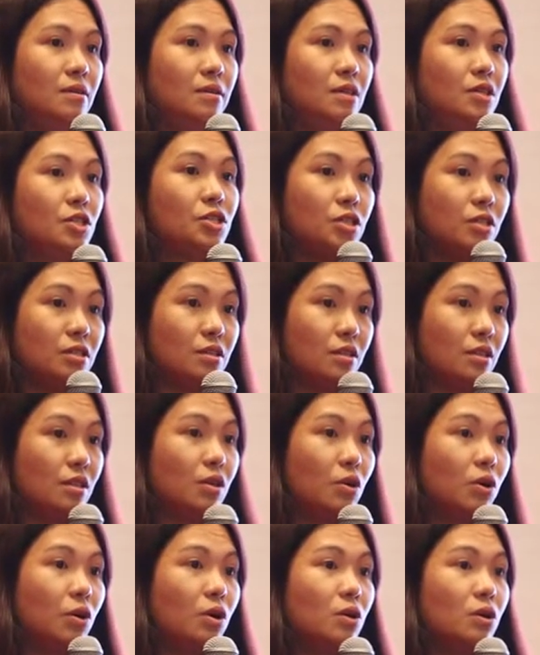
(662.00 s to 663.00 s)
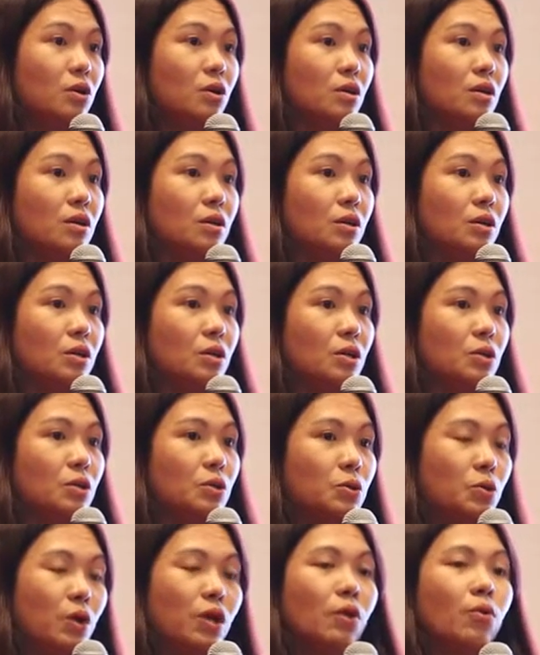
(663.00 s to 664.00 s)
the things that we can manage
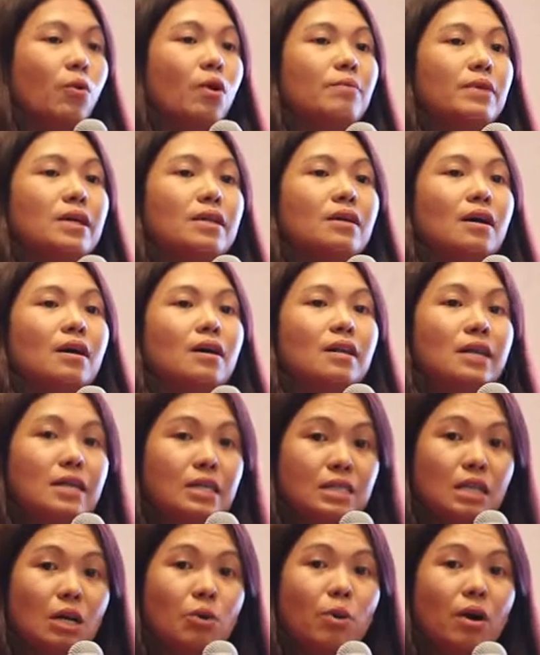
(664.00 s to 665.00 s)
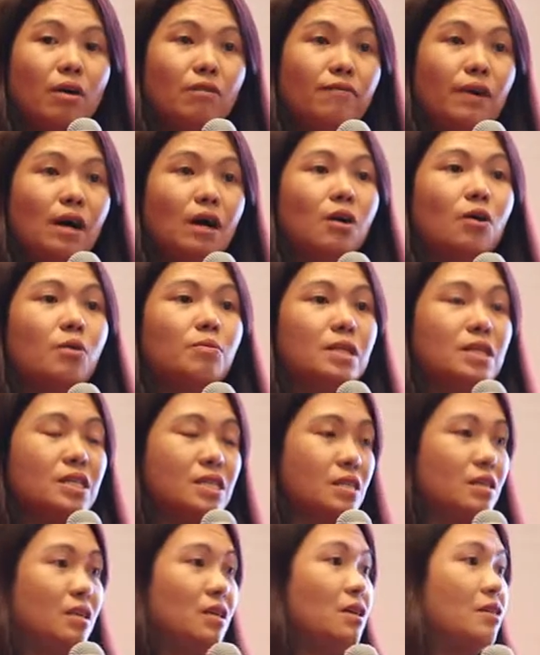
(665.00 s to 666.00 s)
well.
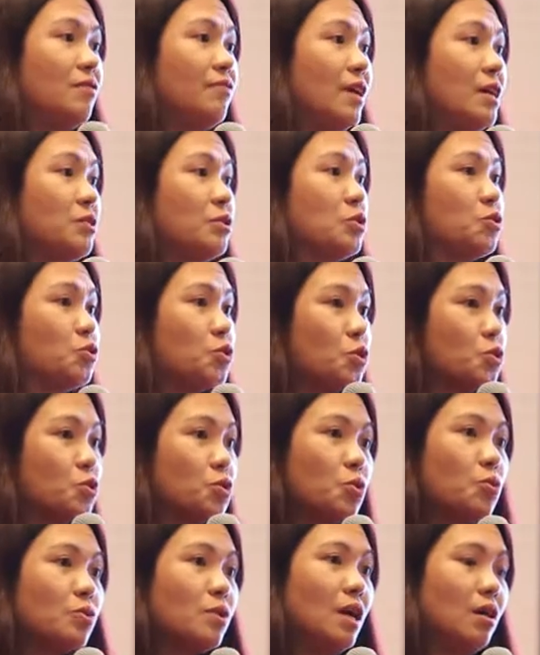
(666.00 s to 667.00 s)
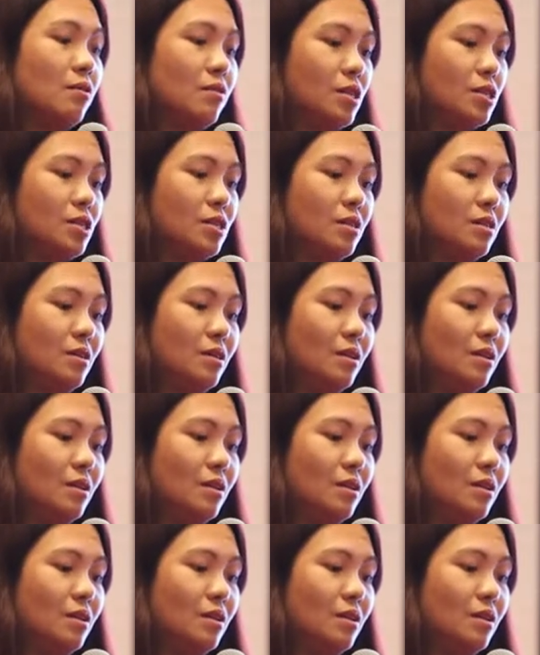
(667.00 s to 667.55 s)
And for our stakeholders,